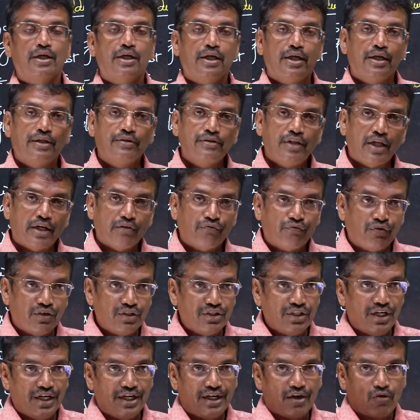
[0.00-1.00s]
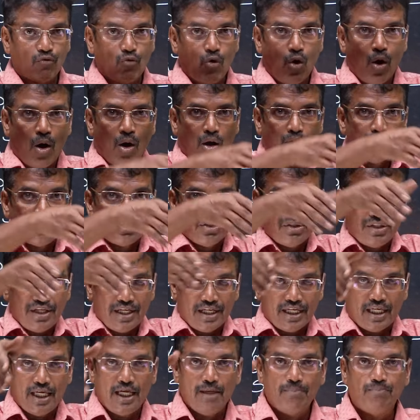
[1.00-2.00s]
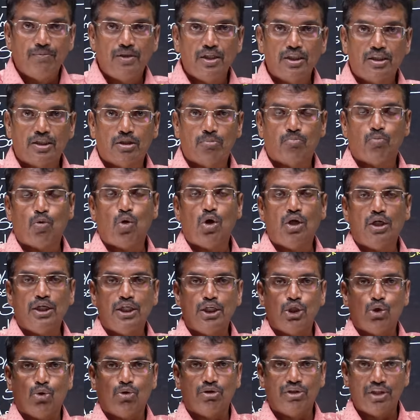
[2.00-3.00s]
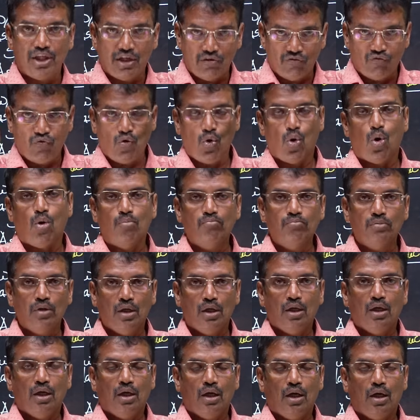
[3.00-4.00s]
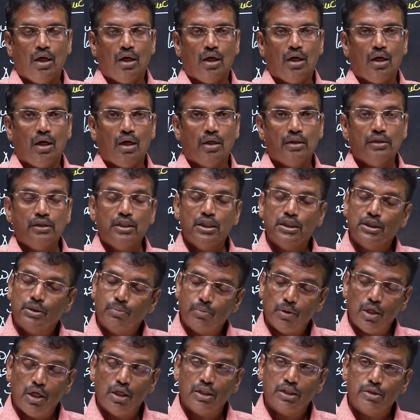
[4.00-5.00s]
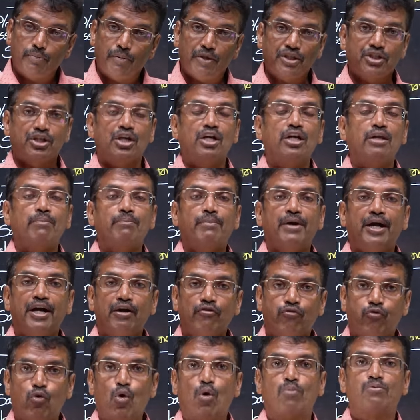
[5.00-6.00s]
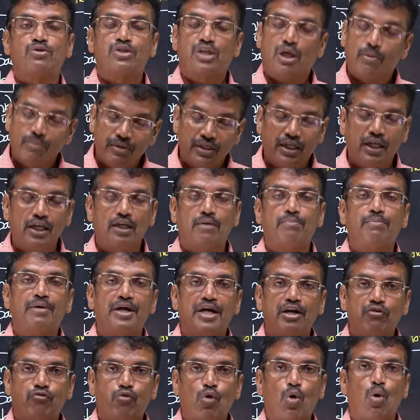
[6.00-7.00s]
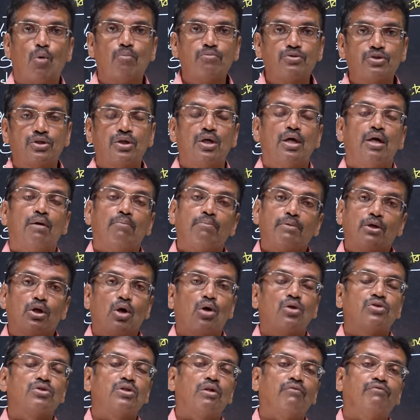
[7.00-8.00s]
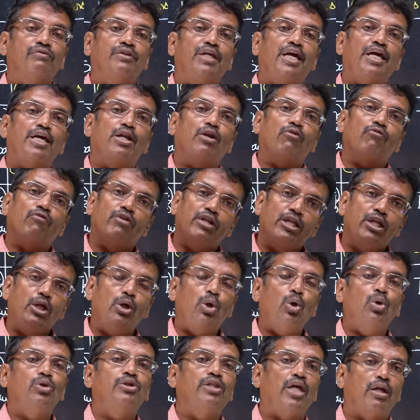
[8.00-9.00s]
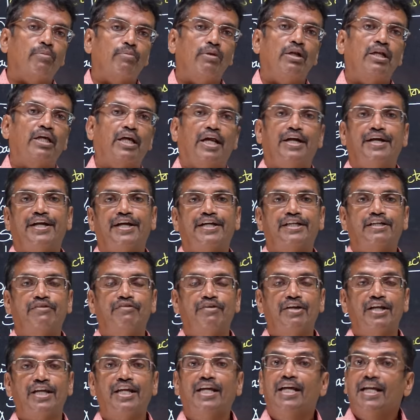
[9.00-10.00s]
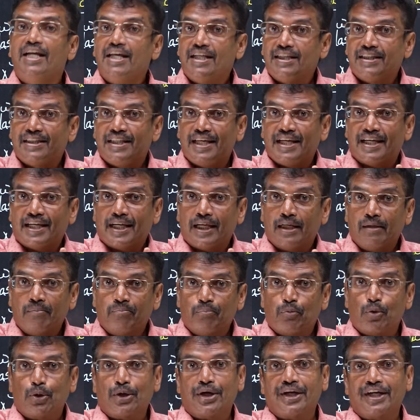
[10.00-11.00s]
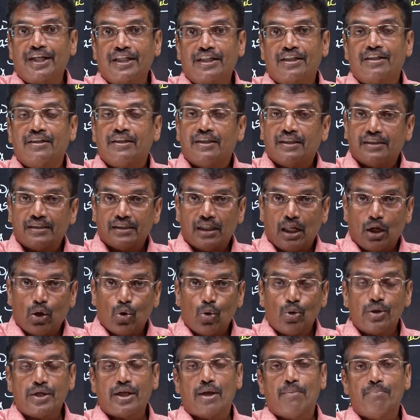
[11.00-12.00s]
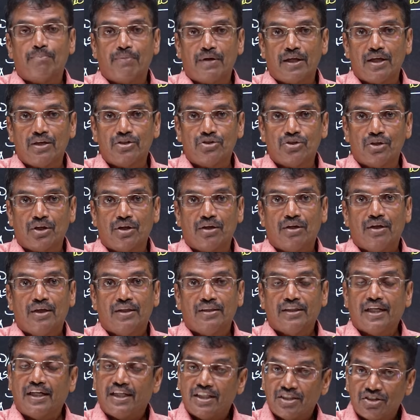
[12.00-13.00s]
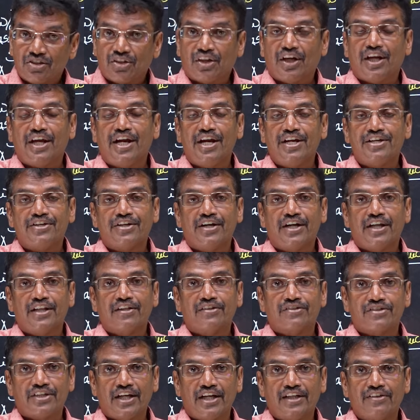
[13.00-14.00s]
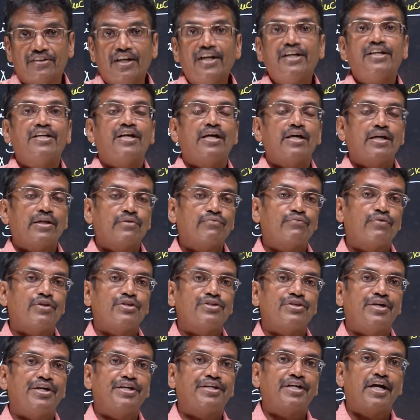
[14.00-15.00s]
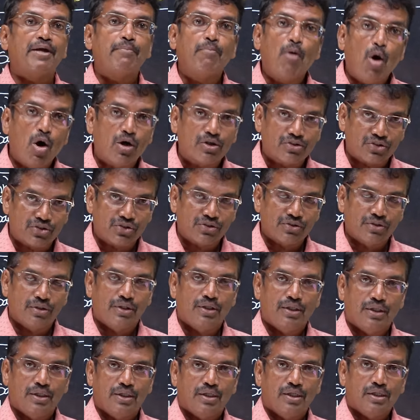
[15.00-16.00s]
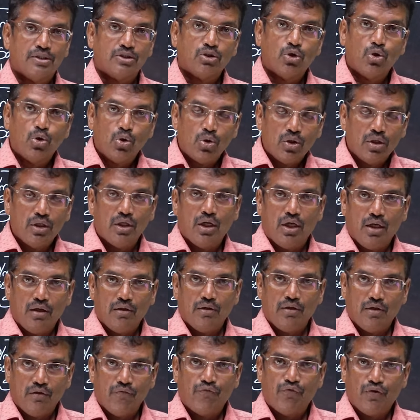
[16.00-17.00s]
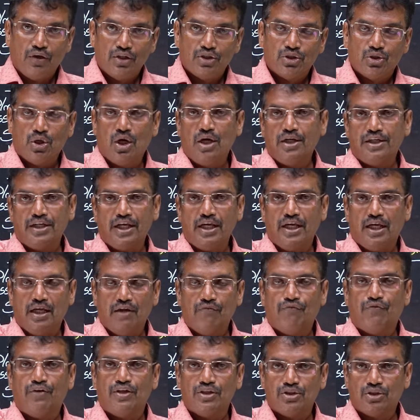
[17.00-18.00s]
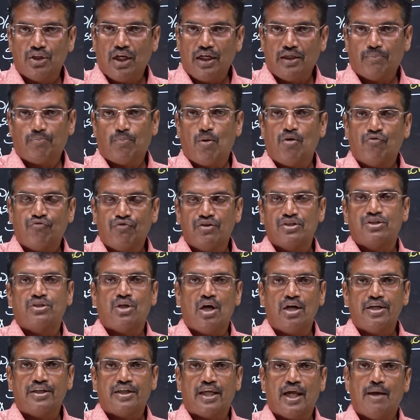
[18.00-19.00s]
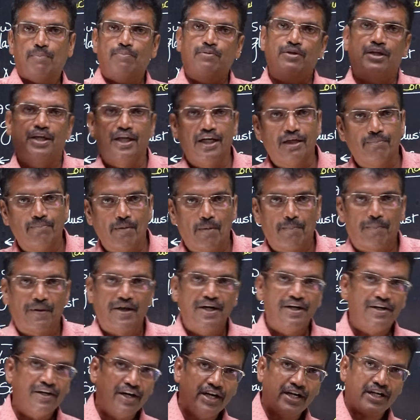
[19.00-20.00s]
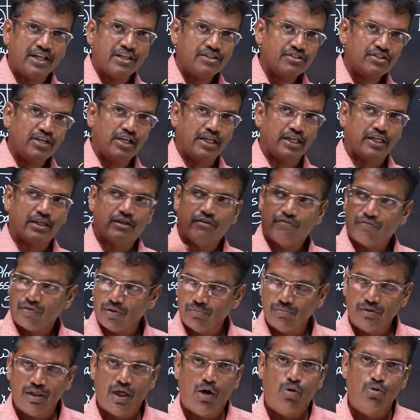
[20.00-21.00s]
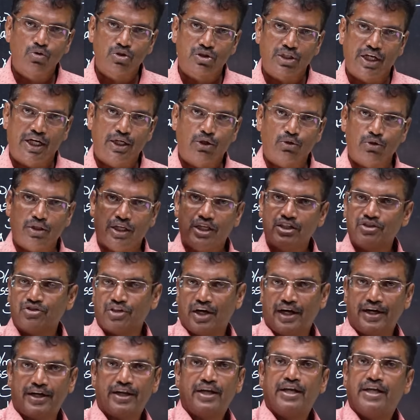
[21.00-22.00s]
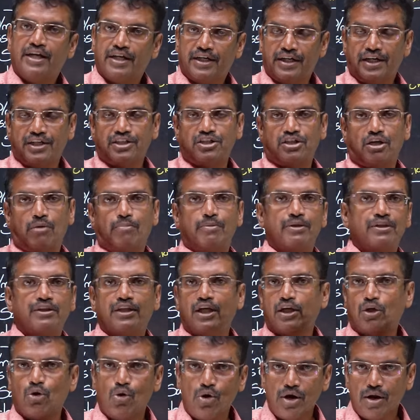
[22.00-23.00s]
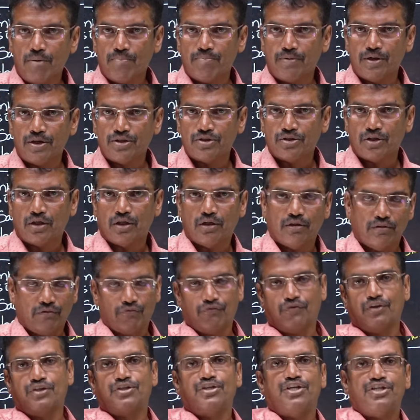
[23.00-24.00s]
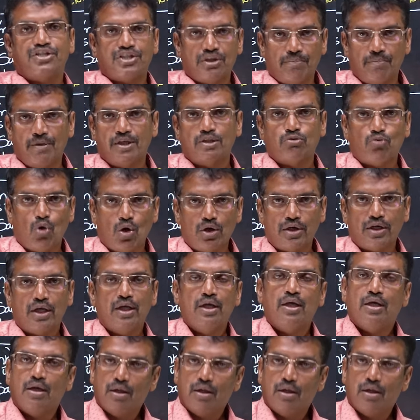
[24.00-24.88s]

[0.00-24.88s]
In the refrigerator walls, they keep this polyurethane foam, uh, these uh, specially made foams, chemically made foams, because of their very low thermal conductivity, they can protect the low temperature that is created inside that refrigerated box. So, uh, uh if it is not, uh, if it is that PUF is not kept, heat may penetrate easily from the outside to the inside, disturbing that low temperature. Refrigeration means what?